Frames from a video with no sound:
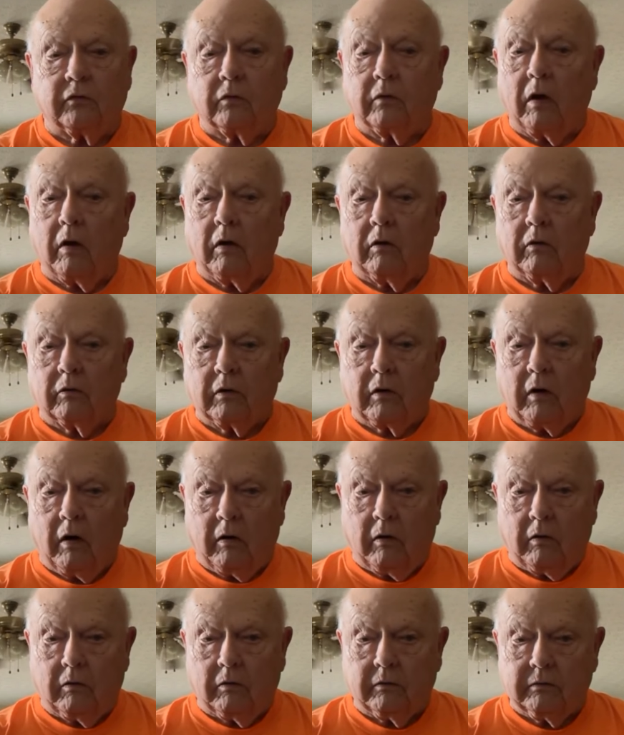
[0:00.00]
Lawler
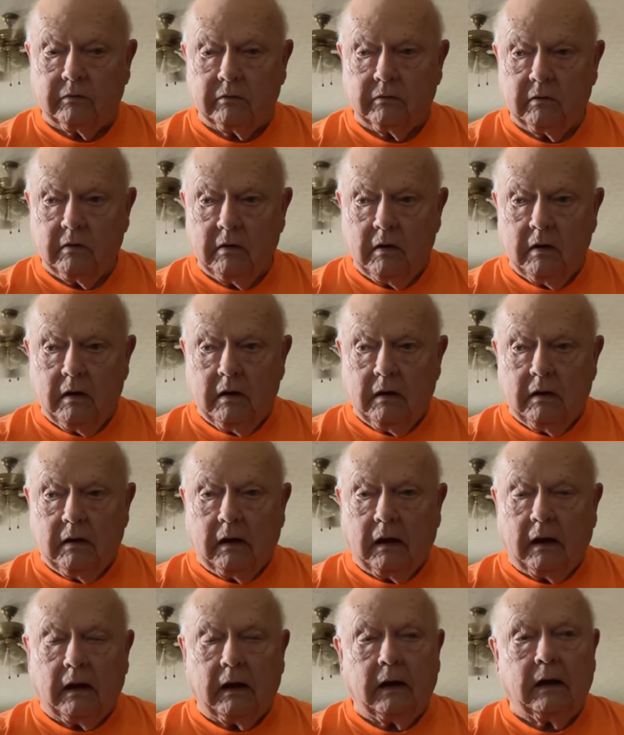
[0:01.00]
called
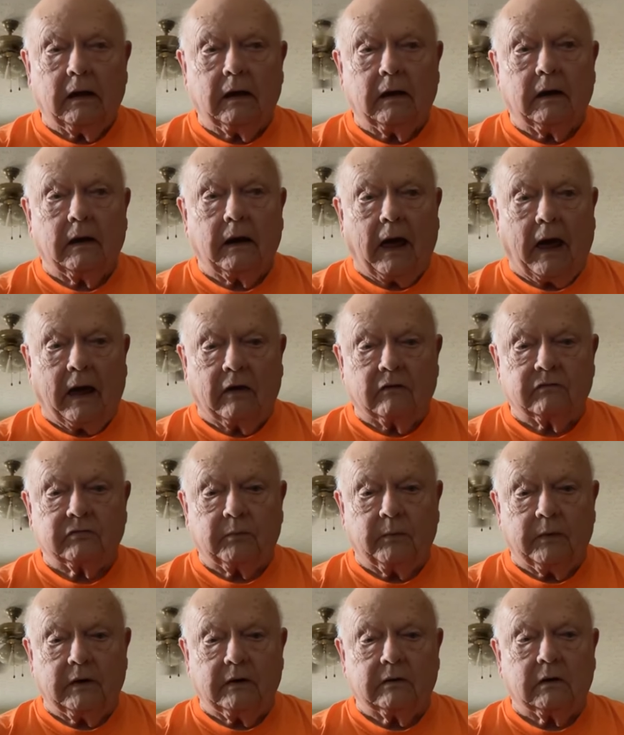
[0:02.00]
and asked
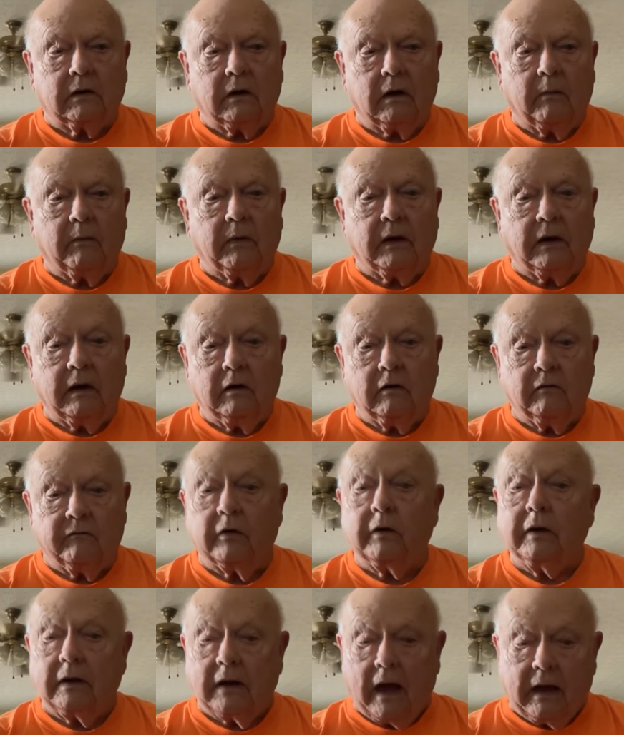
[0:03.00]
me to come and
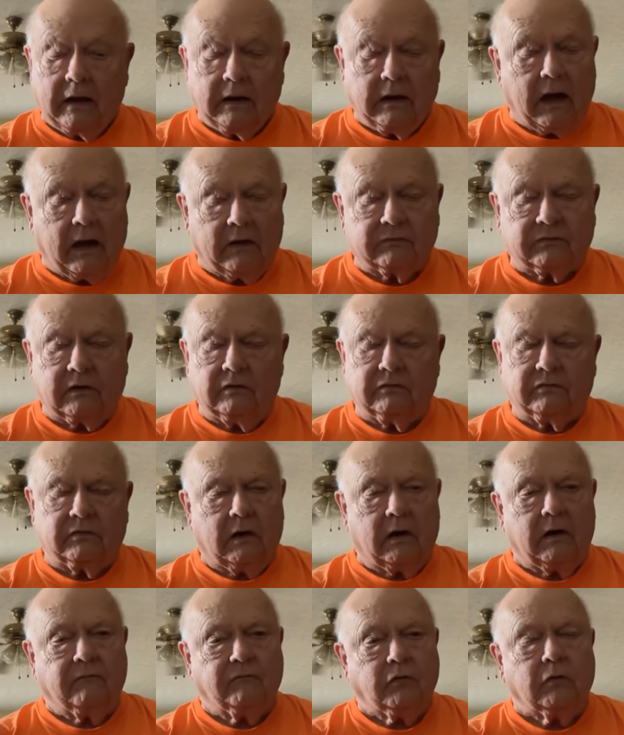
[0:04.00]
interview. He said,
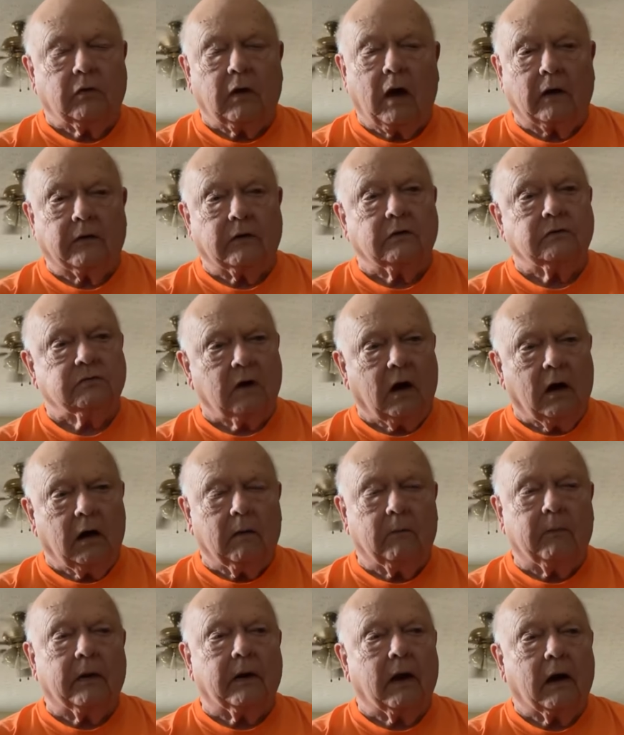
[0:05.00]
"Have you gotten the
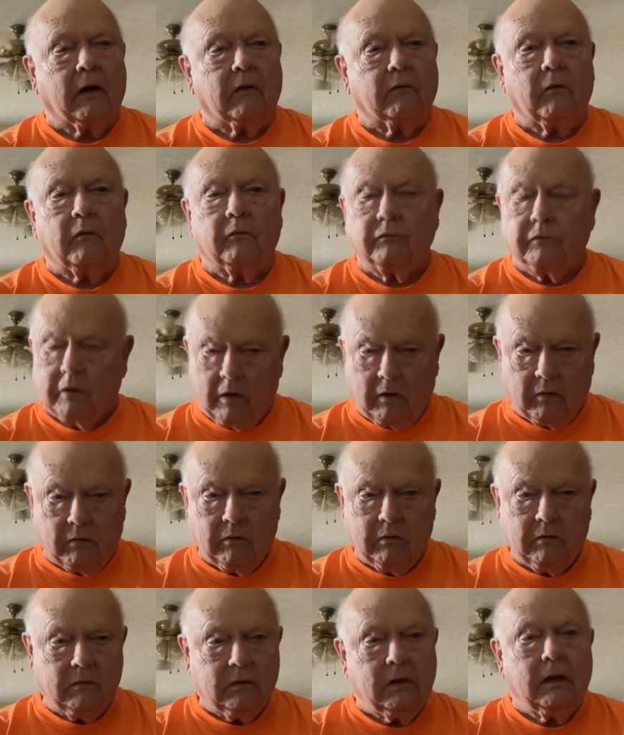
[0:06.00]
job?" And I wrote, "No."
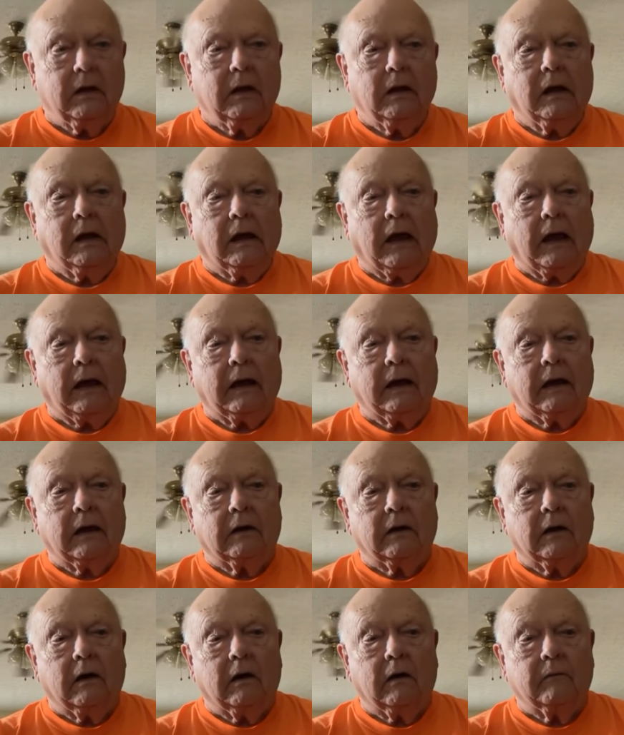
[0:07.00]

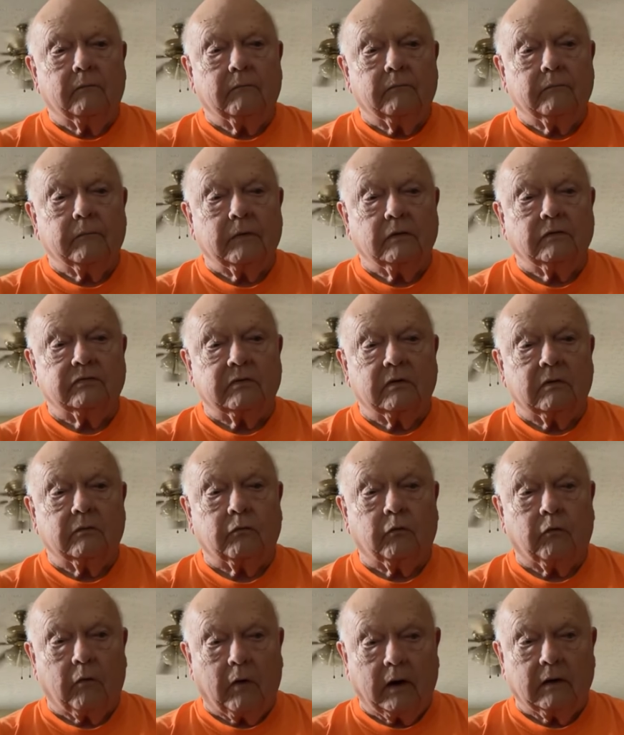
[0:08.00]
And he said,
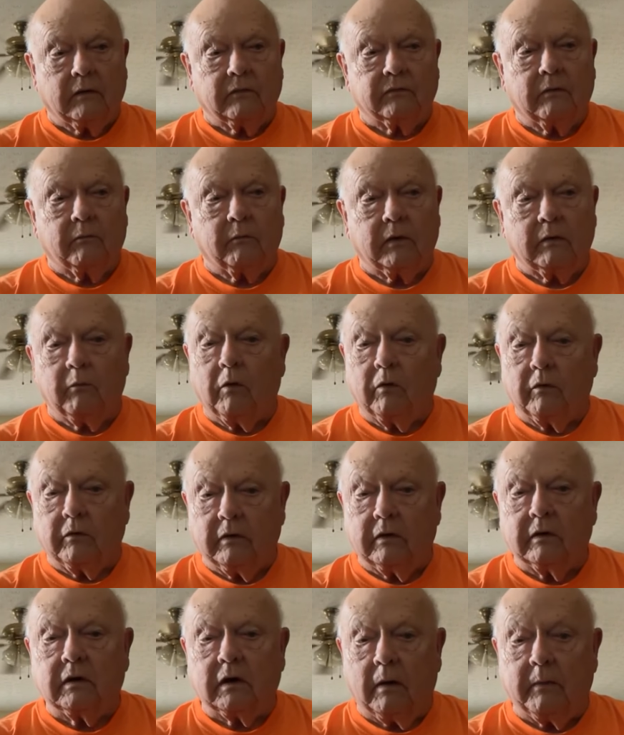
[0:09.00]
"Great, then we want you
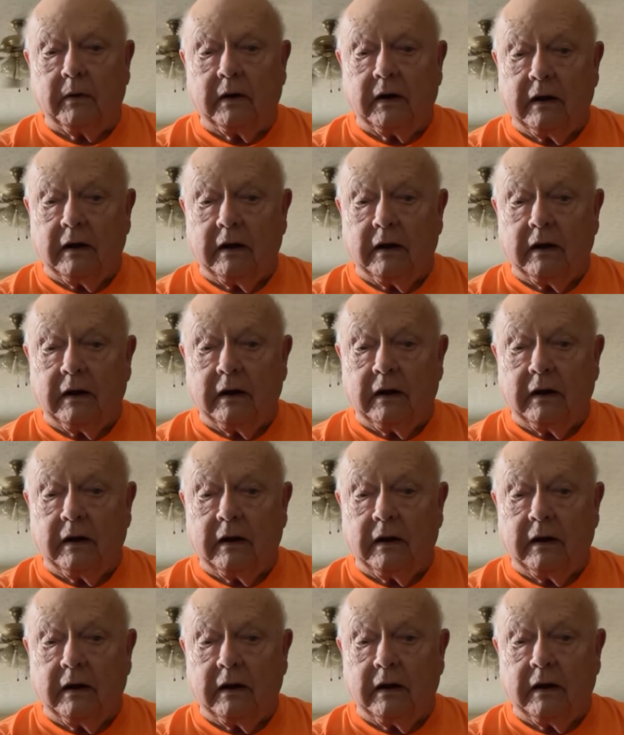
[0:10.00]
to come and interview
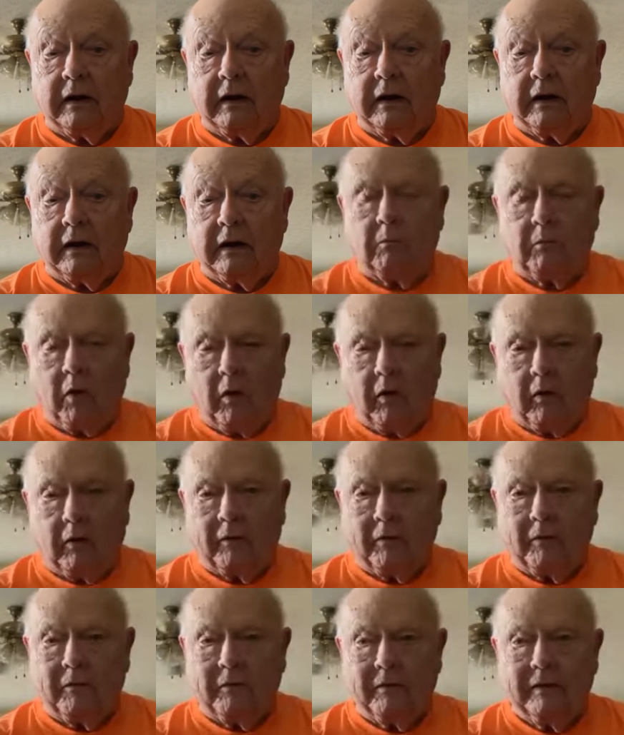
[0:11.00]

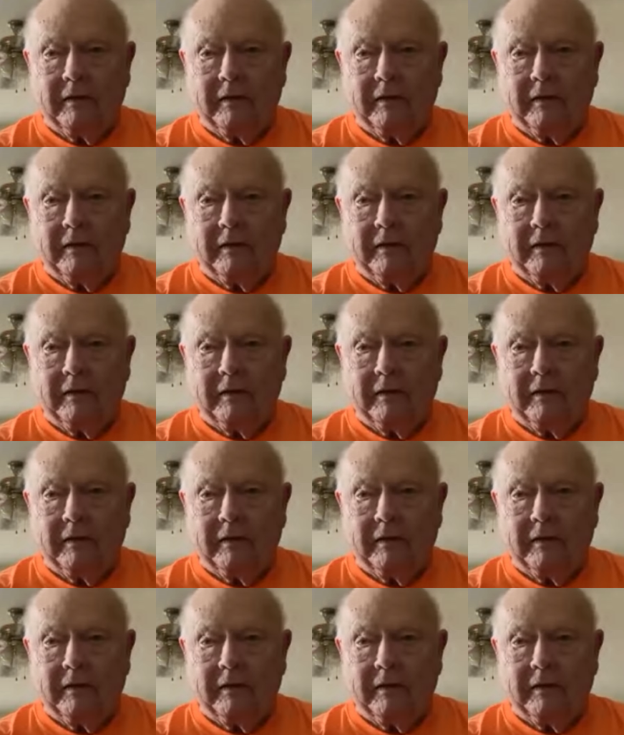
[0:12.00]
tomorrow."